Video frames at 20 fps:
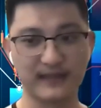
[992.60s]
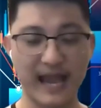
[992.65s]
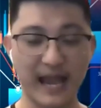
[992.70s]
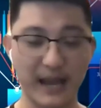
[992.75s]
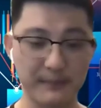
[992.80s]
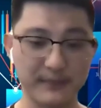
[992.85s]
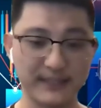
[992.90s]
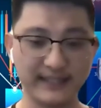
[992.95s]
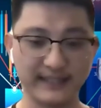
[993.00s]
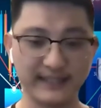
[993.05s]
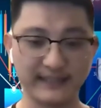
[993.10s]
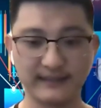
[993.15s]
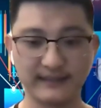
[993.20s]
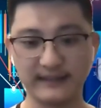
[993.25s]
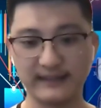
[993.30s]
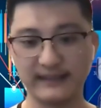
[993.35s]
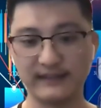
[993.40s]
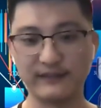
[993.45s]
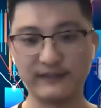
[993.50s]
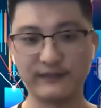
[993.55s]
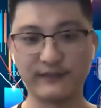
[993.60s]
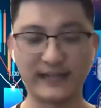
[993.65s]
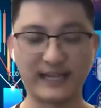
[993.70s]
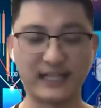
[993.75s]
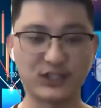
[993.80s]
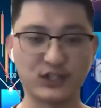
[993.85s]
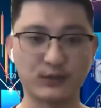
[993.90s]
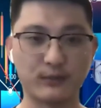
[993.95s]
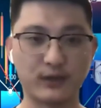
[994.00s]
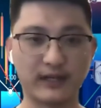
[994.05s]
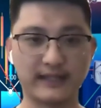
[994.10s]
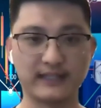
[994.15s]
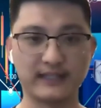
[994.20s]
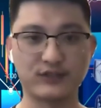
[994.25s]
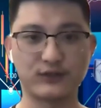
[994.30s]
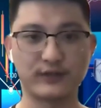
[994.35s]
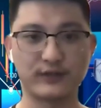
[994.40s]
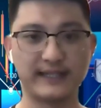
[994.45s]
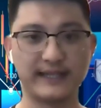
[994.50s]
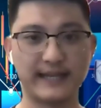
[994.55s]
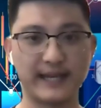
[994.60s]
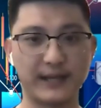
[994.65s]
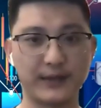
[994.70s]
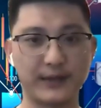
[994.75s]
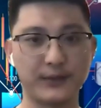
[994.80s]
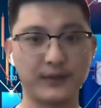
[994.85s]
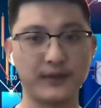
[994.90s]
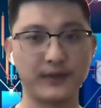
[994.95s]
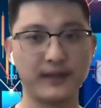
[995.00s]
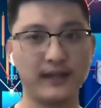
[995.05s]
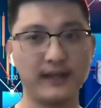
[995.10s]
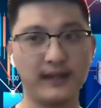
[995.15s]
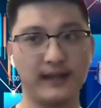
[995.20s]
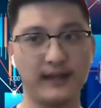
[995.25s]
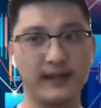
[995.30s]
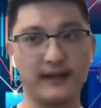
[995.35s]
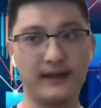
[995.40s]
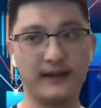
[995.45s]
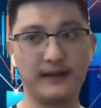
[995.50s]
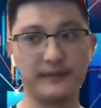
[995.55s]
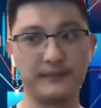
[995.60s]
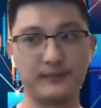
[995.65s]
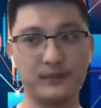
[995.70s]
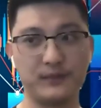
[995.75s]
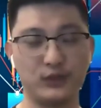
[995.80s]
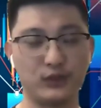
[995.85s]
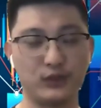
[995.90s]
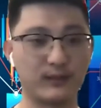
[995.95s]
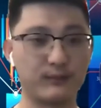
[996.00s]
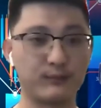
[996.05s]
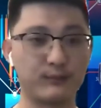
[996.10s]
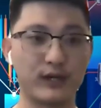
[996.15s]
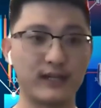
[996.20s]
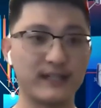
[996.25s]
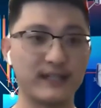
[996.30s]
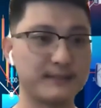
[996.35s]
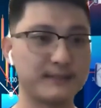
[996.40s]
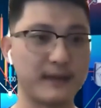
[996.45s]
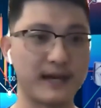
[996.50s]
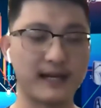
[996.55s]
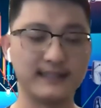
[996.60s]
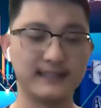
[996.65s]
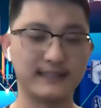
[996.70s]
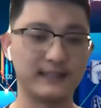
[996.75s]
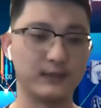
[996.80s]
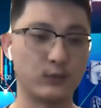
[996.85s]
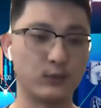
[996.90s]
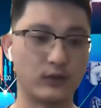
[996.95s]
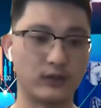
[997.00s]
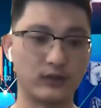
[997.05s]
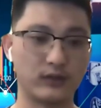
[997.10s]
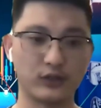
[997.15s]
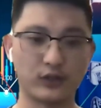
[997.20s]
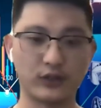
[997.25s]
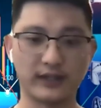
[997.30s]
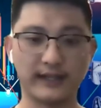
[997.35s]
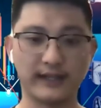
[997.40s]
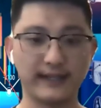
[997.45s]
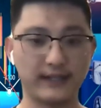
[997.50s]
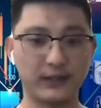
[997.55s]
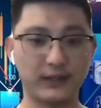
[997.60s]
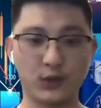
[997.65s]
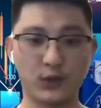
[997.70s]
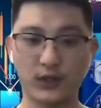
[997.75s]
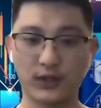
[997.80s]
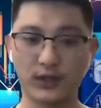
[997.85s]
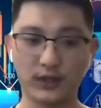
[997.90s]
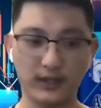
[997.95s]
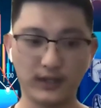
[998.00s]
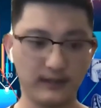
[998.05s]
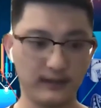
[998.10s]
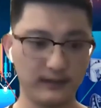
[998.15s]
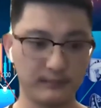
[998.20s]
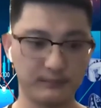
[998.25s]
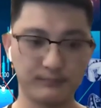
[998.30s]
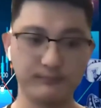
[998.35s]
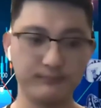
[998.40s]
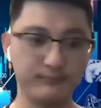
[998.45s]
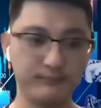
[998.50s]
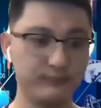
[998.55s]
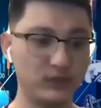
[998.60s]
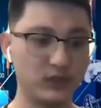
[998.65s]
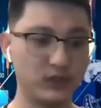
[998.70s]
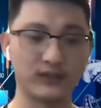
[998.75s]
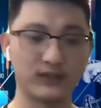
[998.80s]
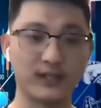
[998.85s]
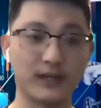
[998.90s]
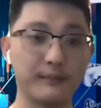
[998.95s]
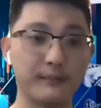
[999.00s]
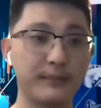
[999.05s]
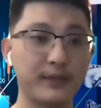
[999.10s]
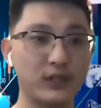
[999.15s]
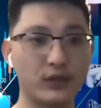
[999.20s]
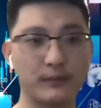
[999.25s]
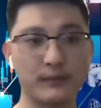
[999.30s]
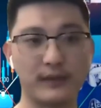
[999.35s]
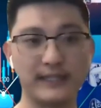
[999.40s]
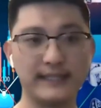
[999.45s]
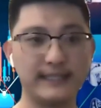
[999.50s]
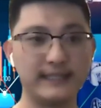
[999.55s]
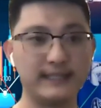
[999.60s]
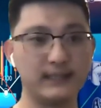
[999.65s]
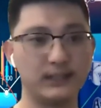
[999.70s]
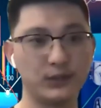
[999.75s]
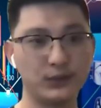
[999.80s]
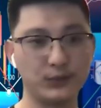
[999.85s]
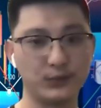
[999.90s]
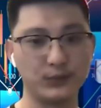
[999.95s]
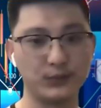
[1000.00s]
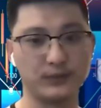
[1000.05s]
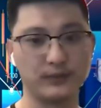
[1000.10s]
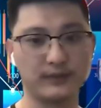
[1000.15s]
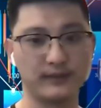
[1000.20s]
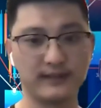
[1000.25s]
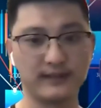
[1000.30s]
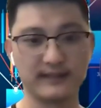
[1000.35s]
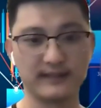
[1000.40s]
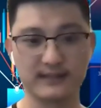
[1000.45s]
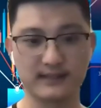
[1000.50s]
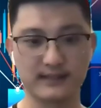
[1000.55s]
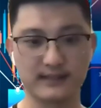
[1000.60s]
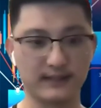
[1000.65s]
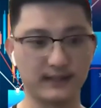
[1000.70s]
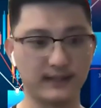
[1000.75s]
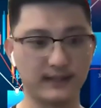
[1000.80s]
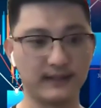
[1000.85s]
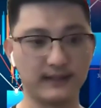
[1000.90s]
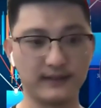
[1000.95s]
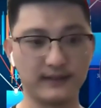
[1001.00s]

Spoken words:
happening in the financial markets right now. The brightest minds in the world are, dumping their money into this